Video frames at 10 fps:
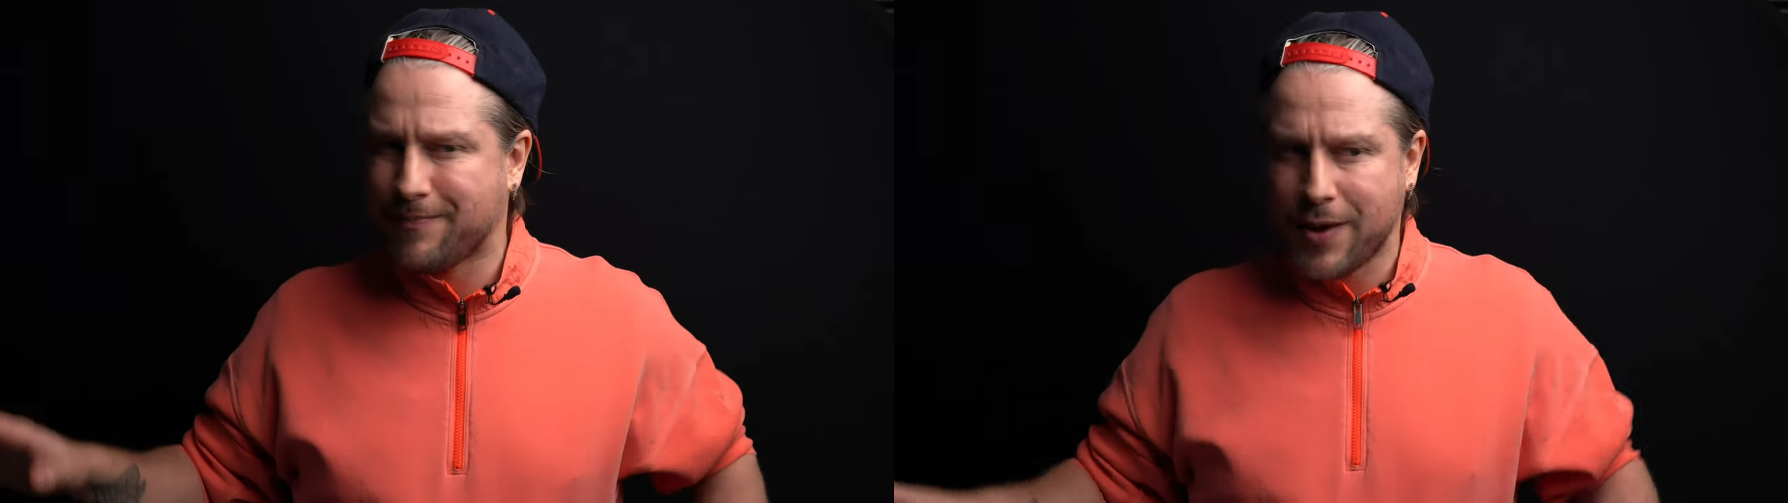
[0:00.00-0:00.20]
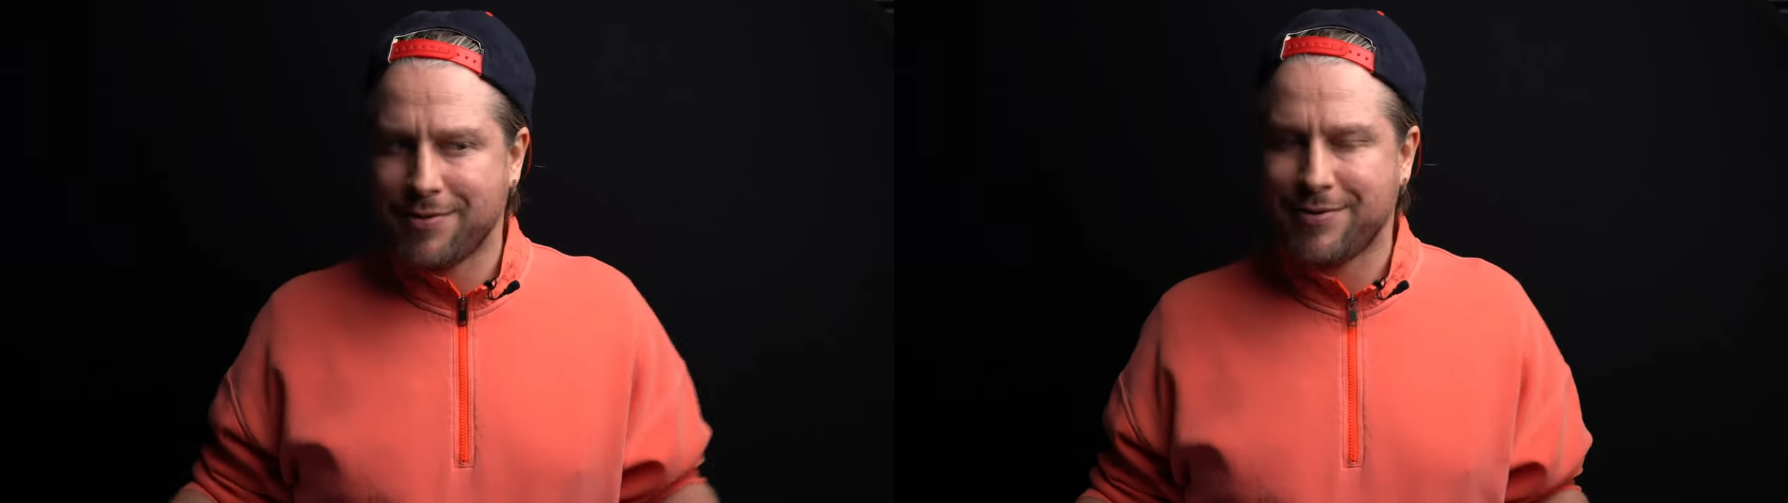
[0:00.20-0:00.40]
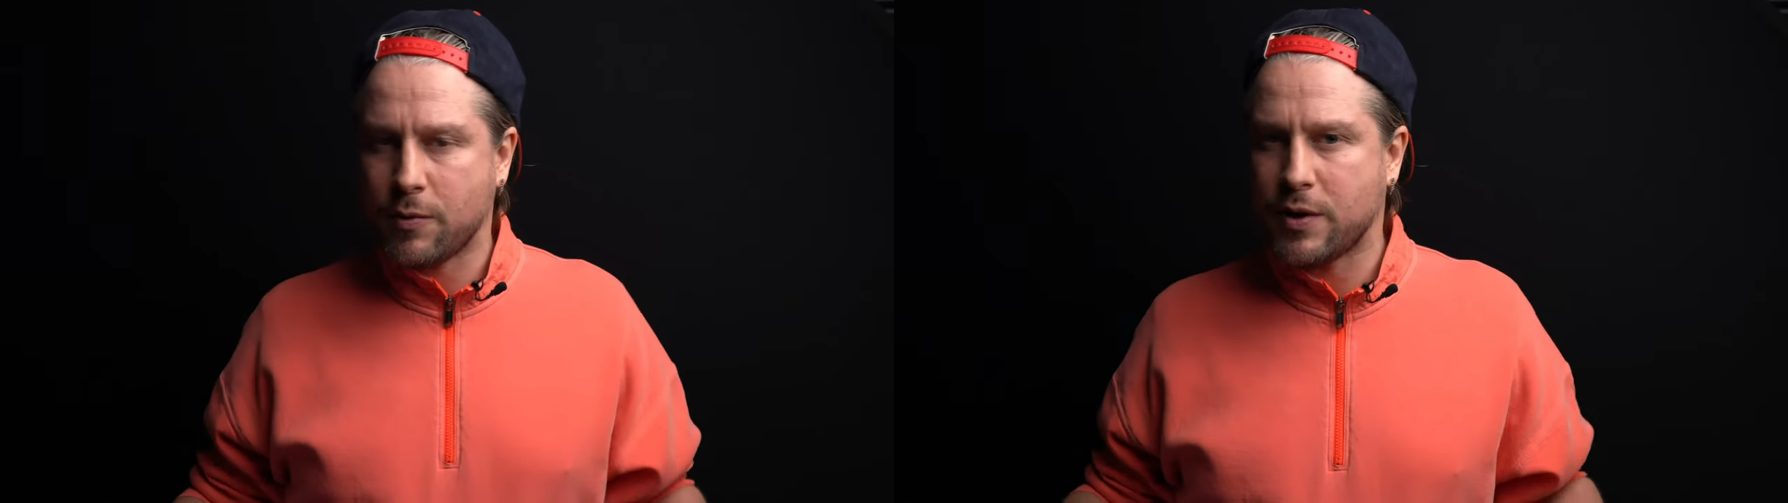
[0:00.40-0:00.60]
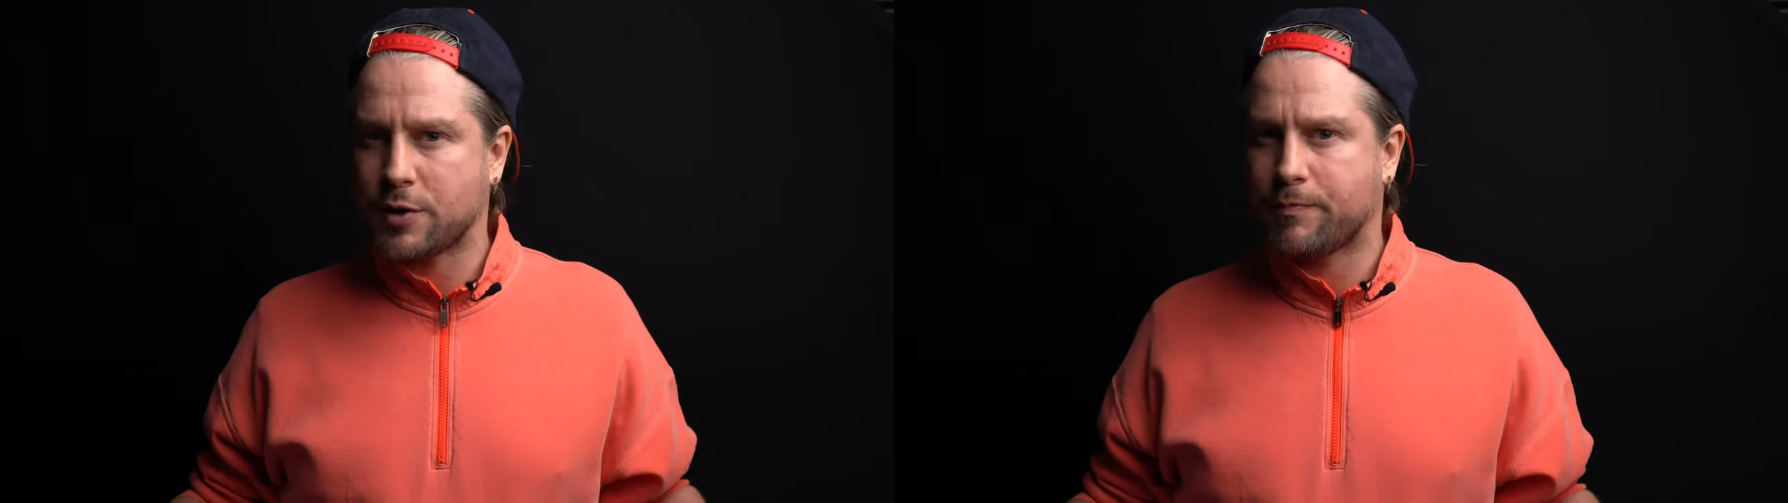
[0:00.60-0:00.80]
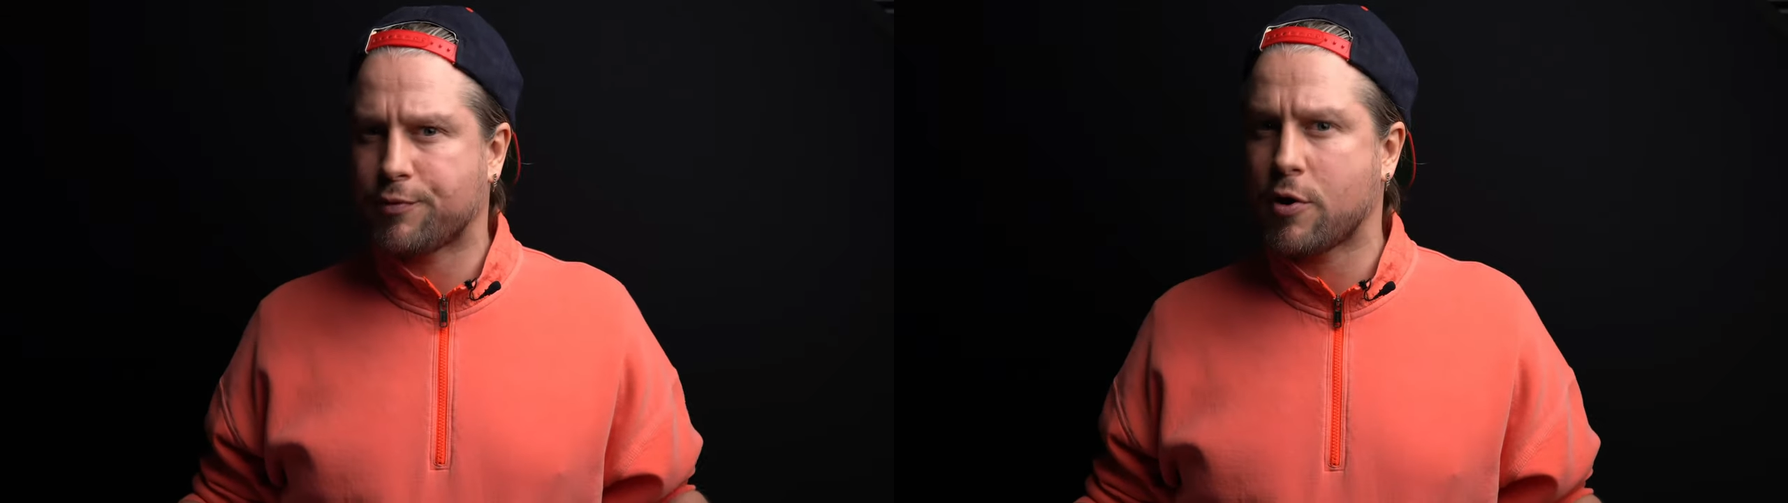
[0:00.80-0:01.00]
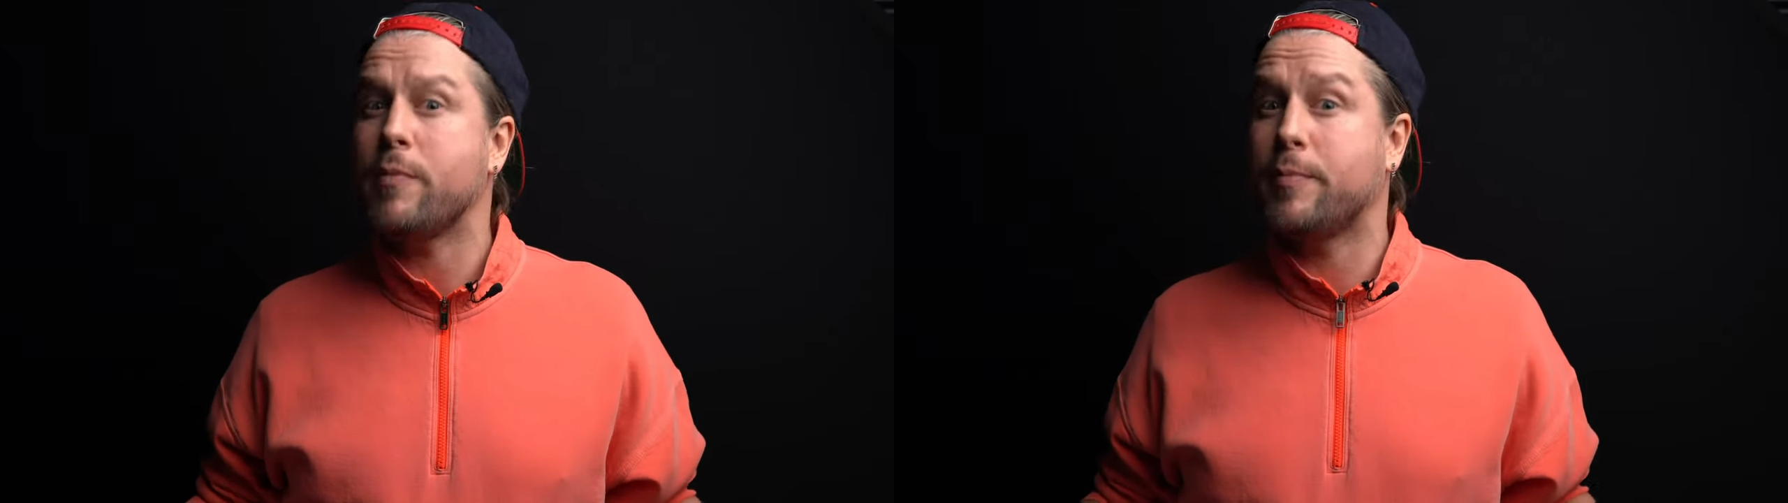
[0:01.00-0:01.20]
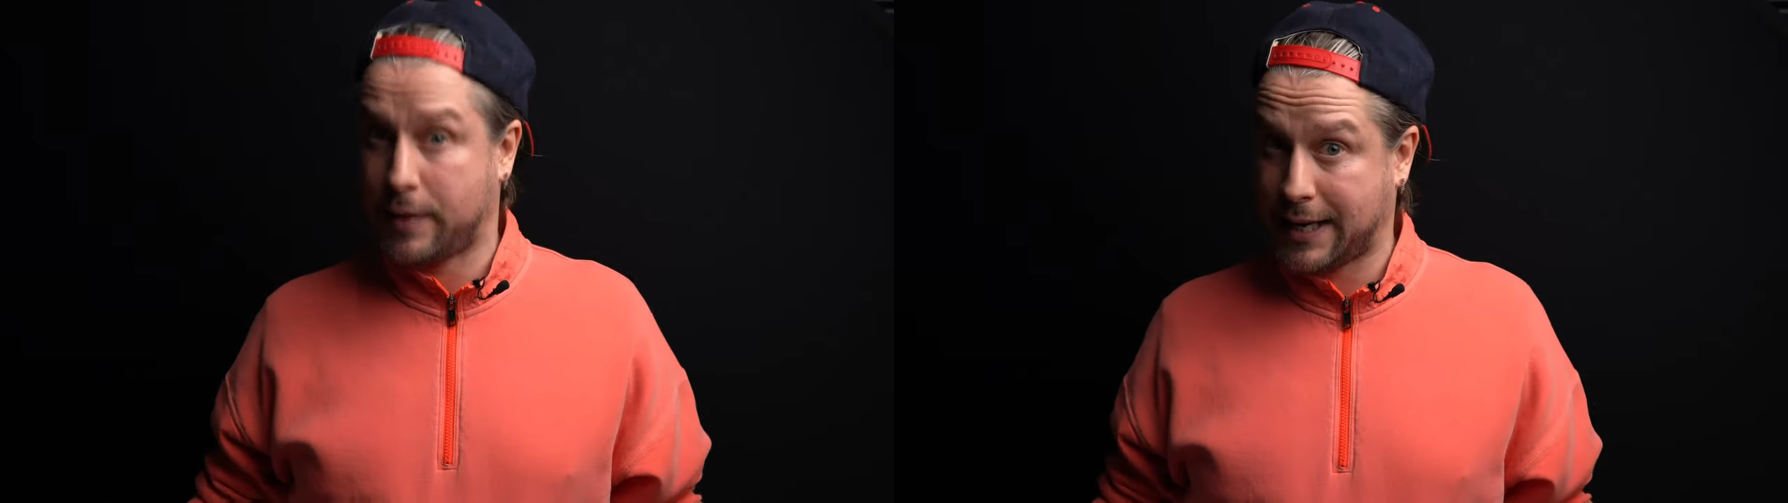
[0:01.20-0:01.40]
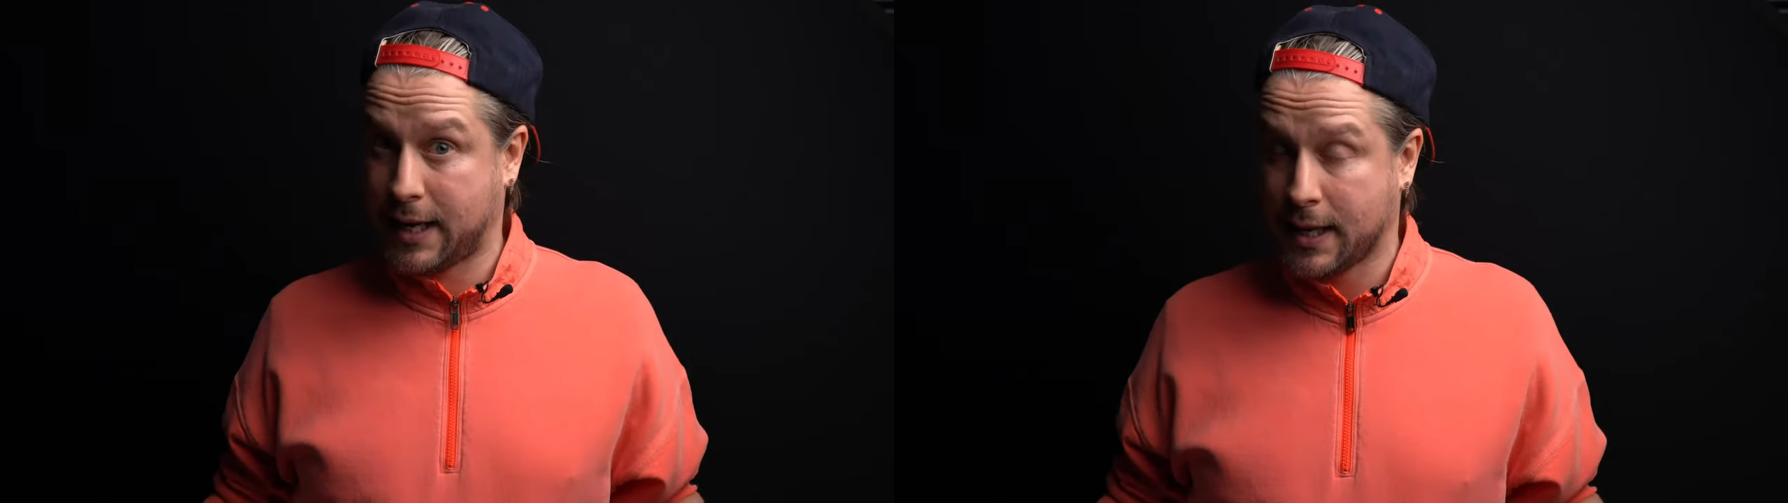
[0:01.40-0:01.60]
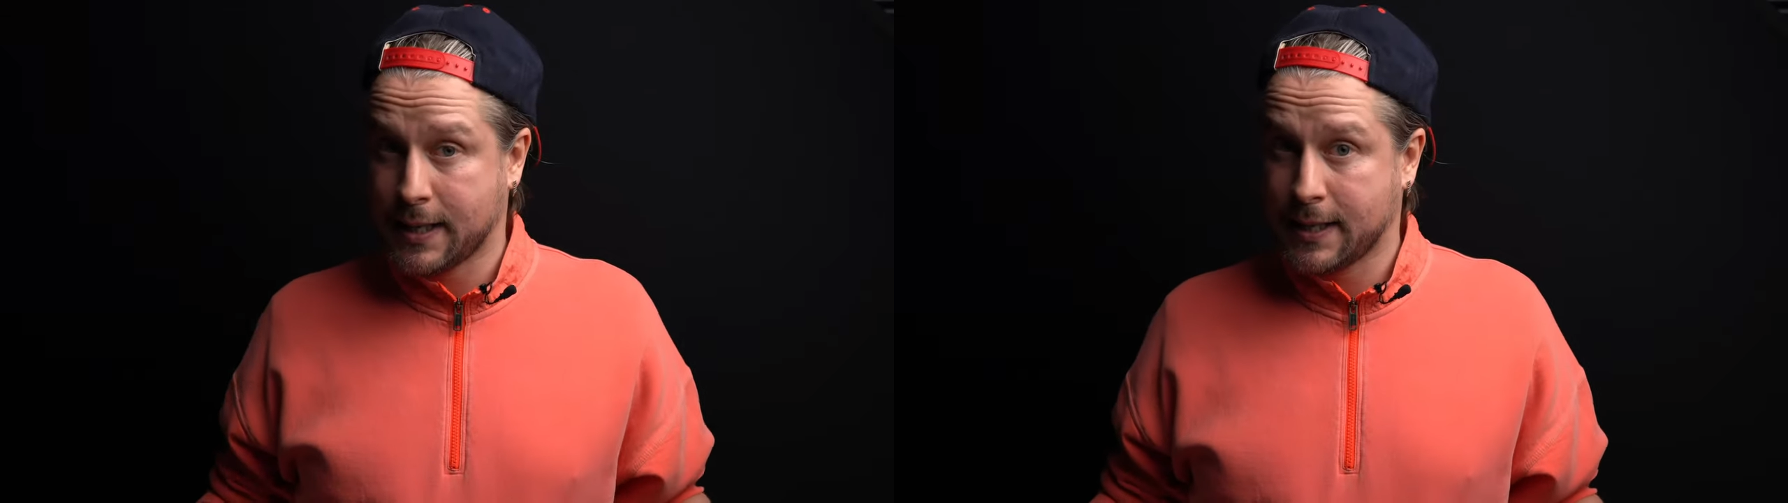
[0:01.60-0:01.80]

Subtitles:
I think we should probably